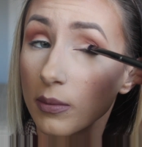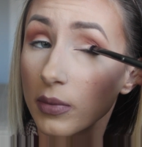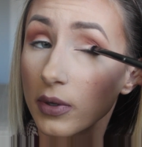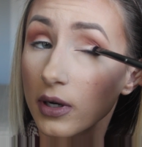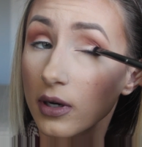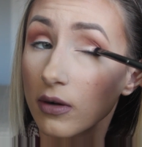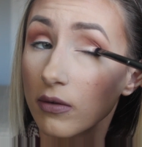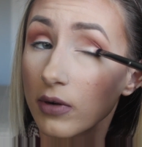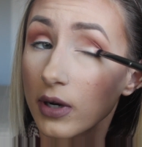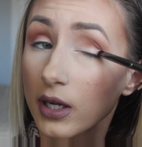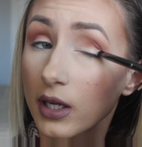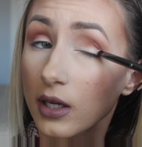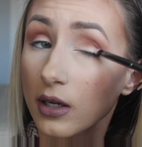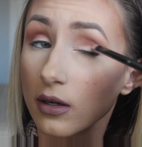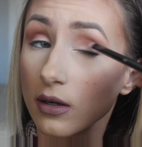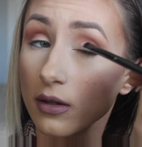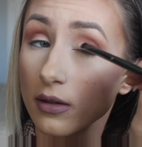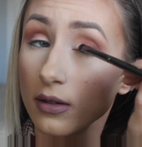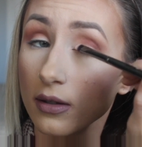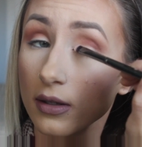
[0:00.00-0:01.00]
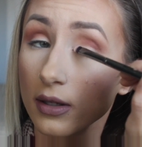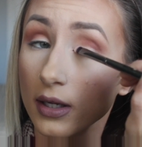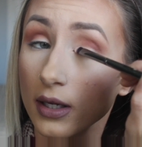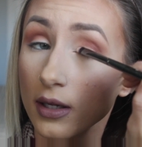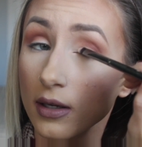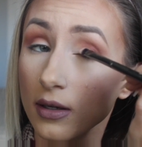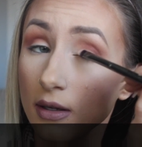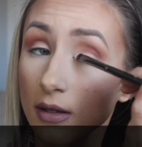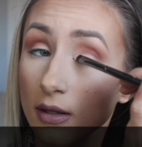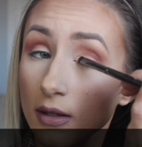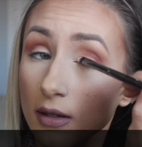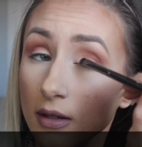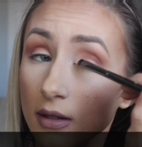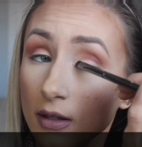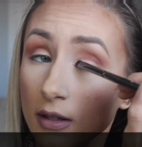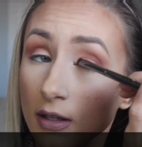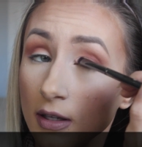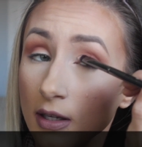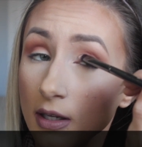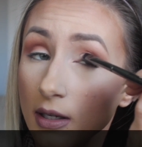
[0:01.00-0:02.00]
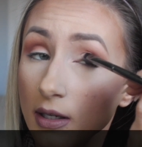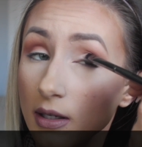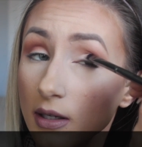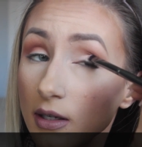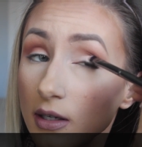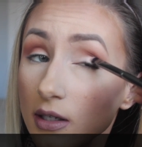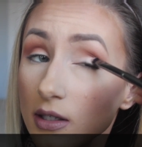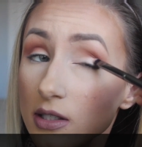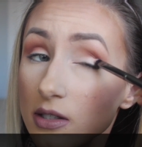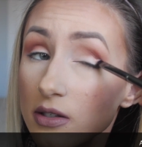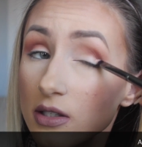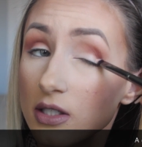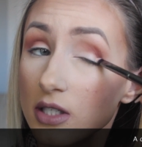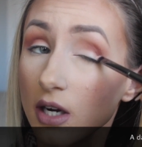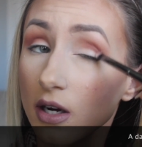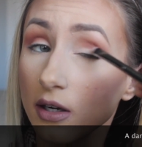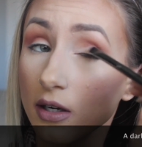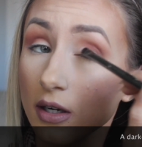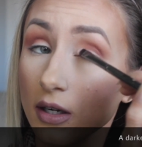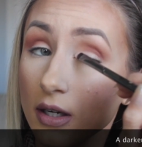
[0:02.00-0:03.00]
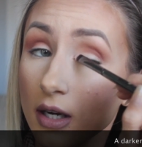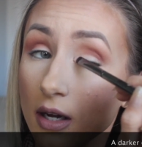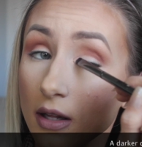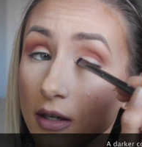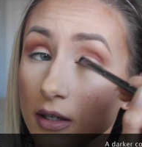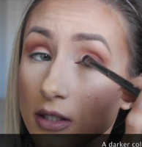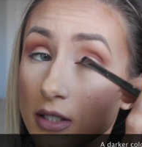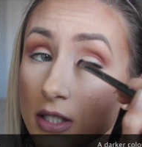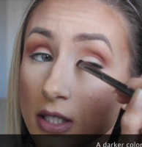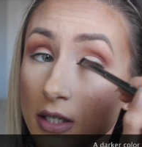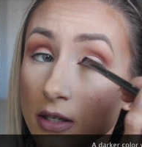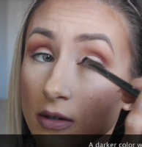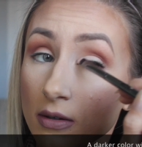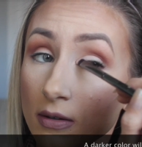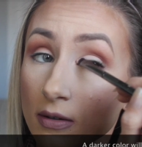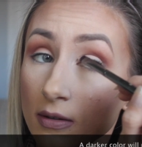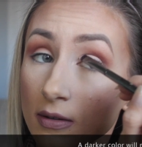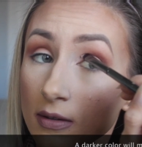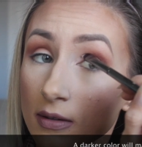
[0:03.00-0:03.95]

put it right here on the lid. You could do a darker color too,